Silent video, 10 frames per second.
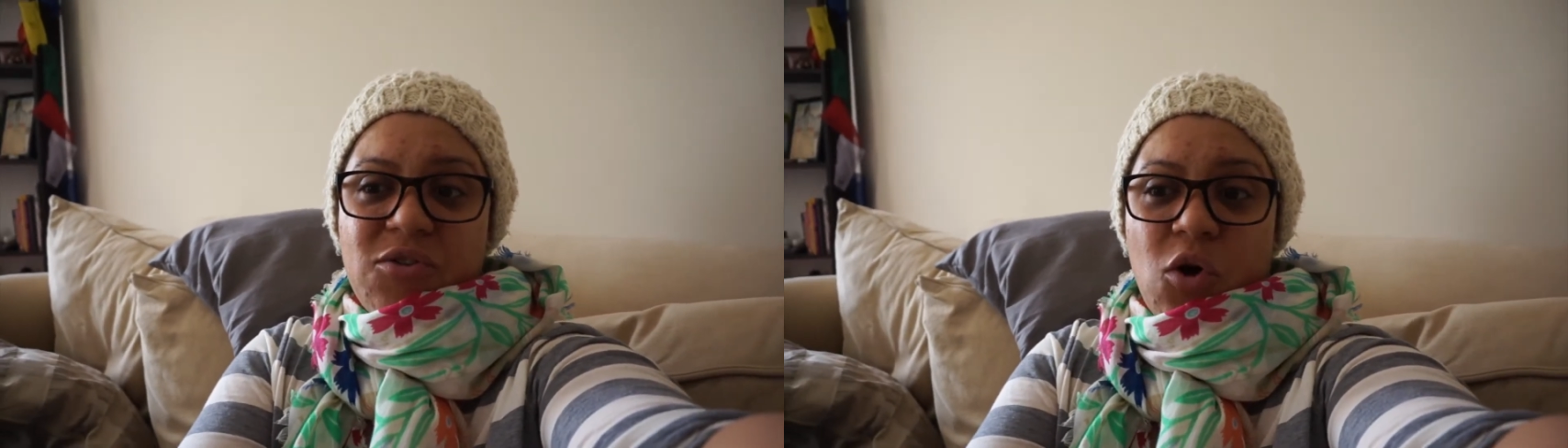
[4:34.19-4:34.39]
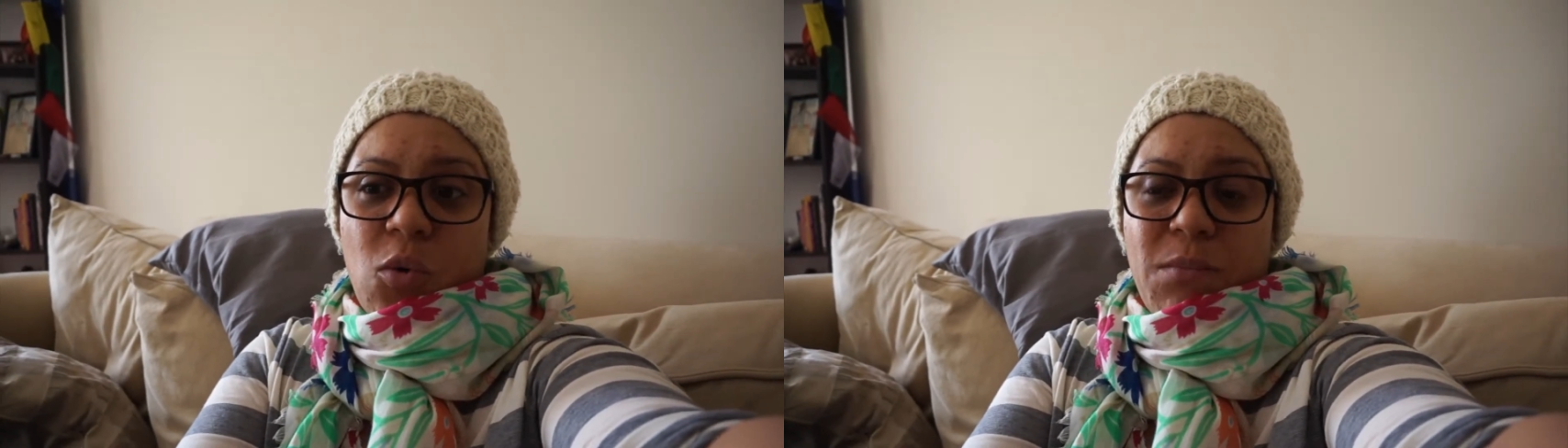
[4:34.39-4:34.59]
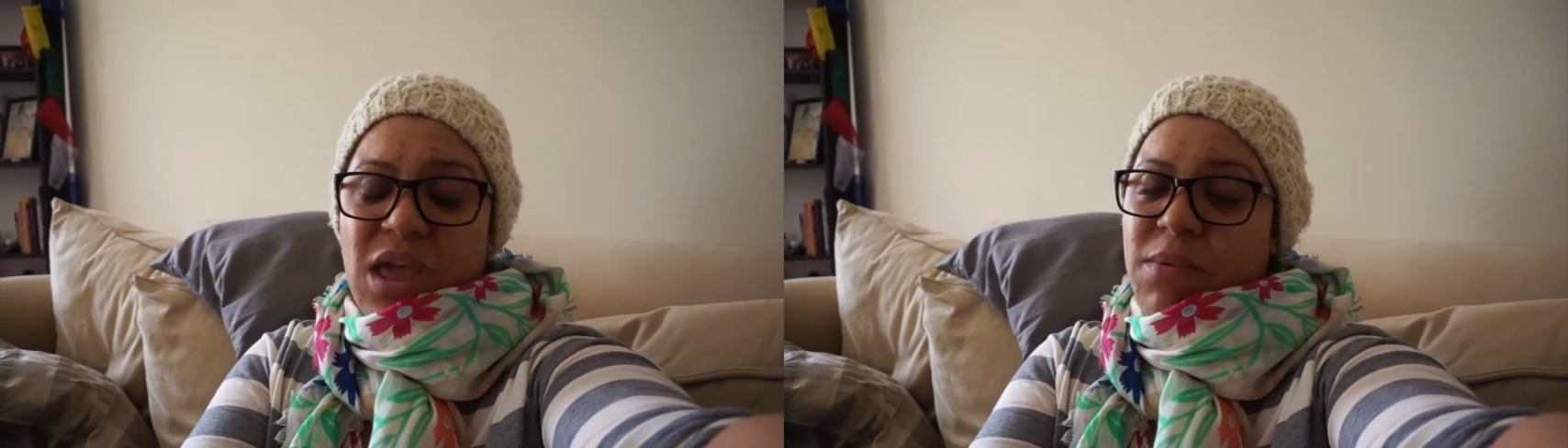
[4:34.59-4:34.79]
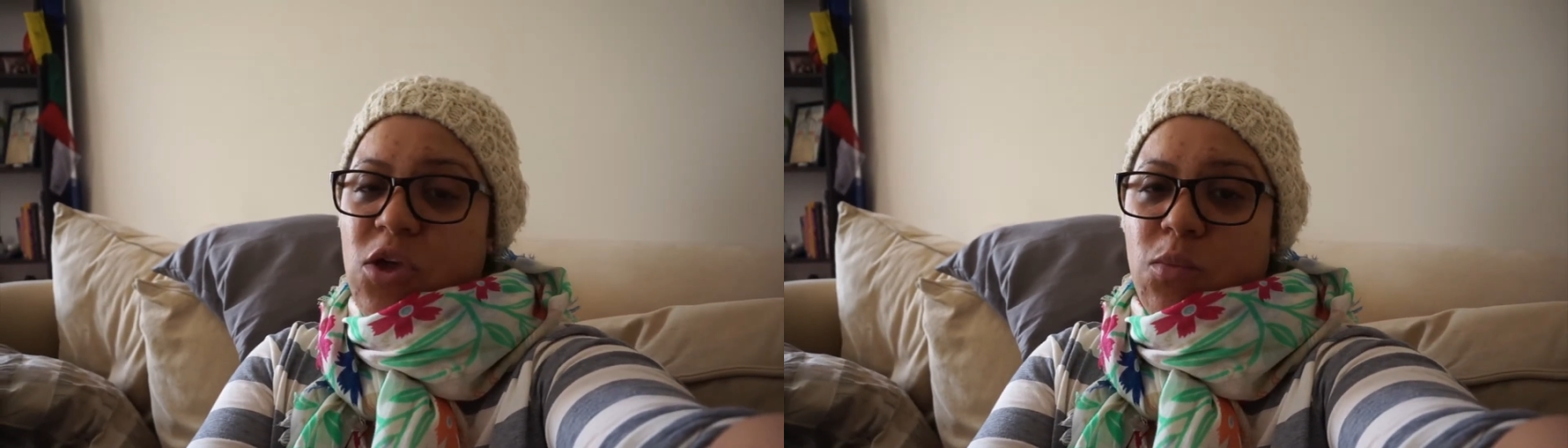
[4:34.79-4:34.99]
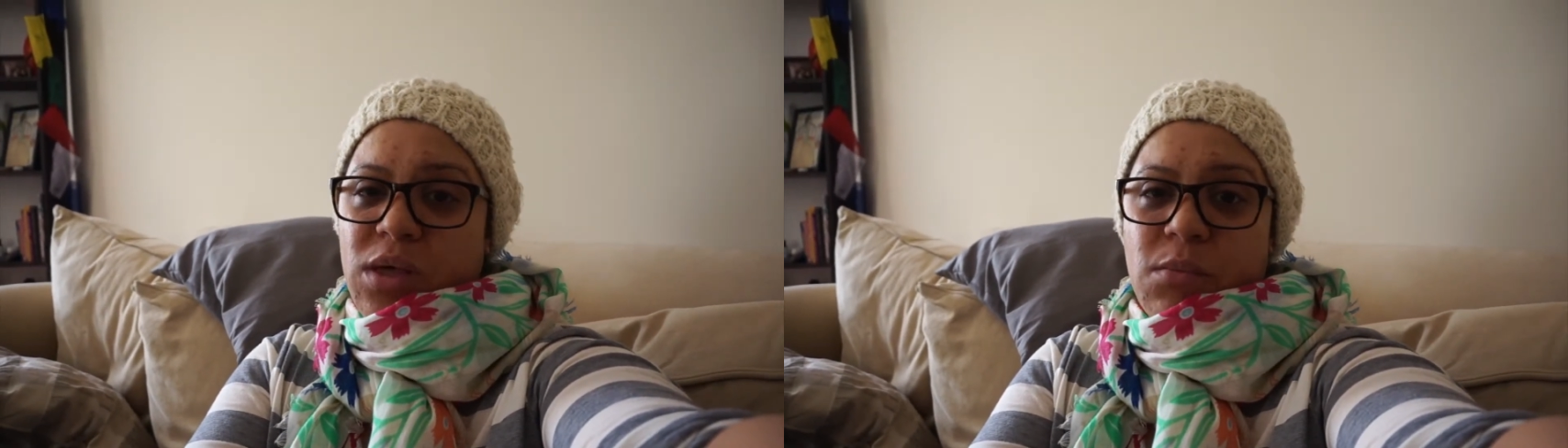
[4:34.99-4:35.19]
So maybe
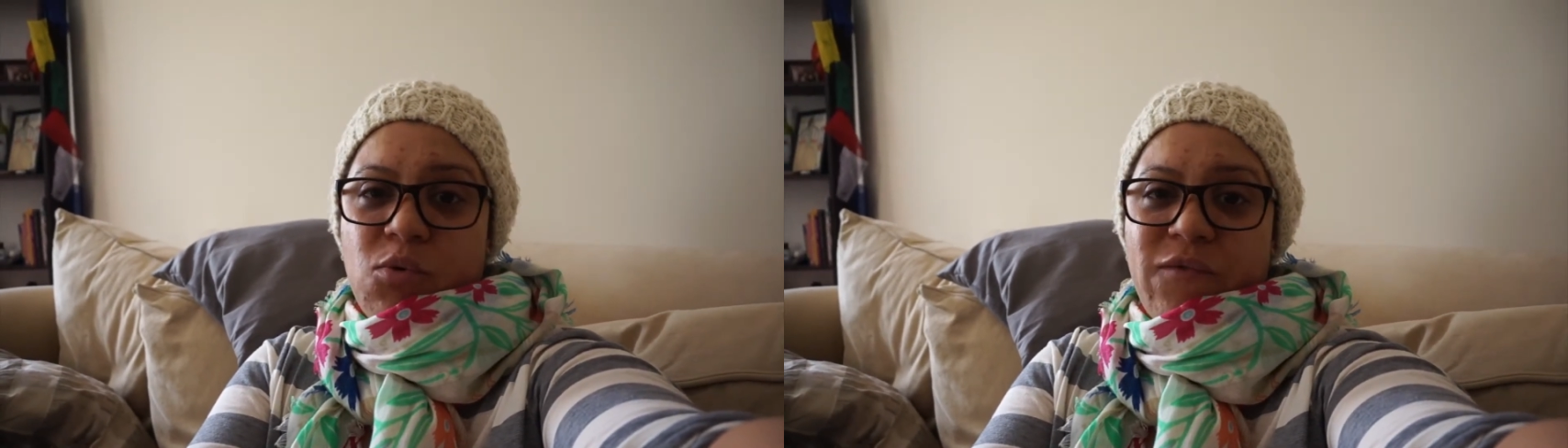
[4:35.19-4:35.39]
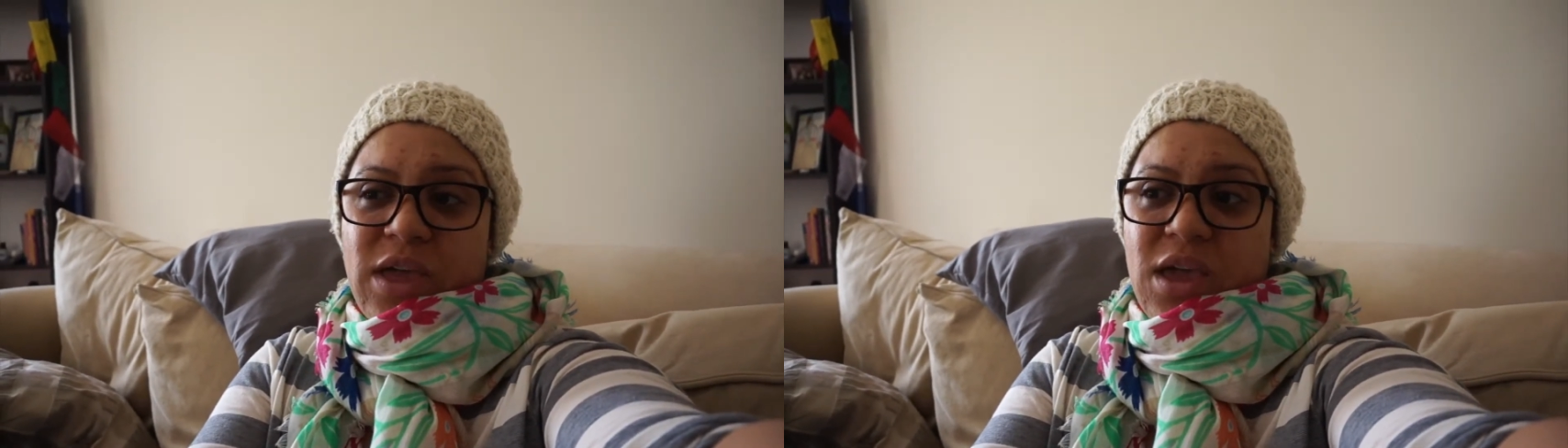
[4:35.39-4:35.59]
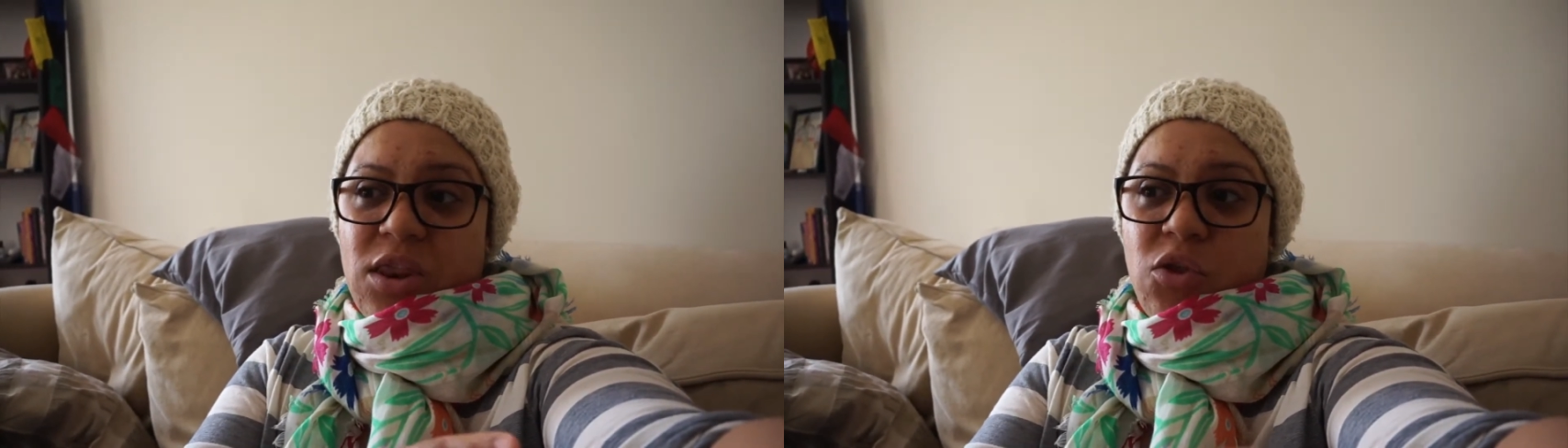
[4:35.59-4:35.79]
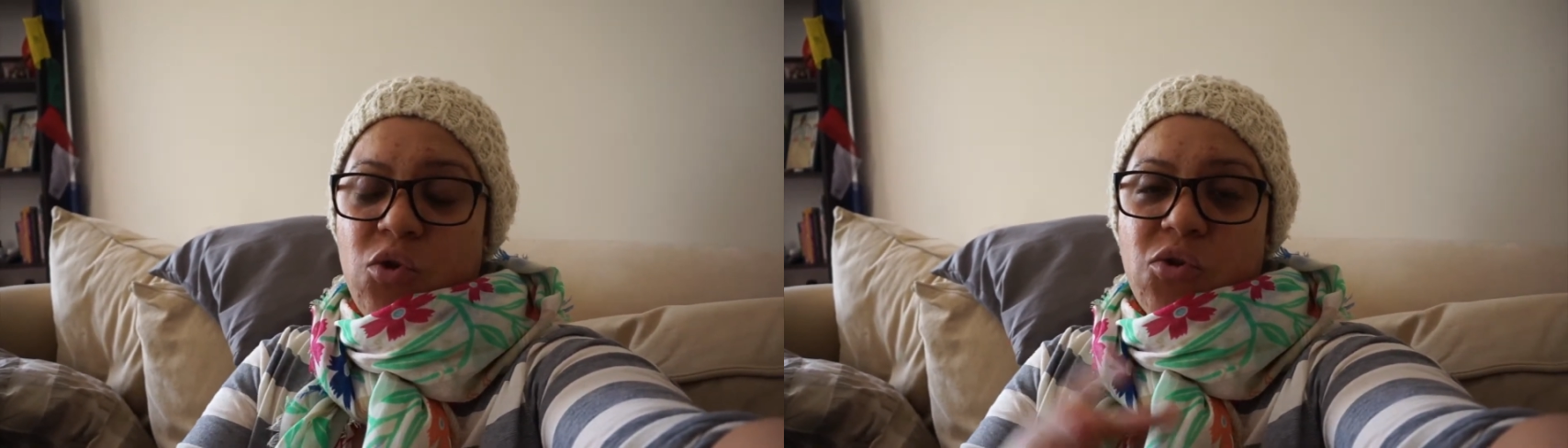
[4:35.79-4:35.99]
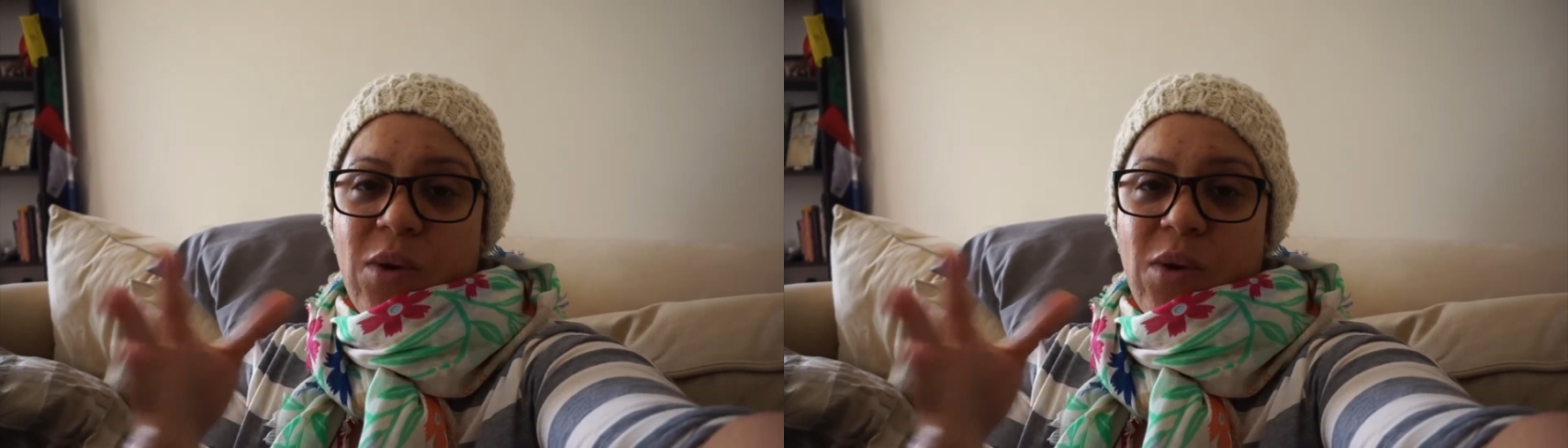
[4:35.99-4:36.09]
you'll be moving in a new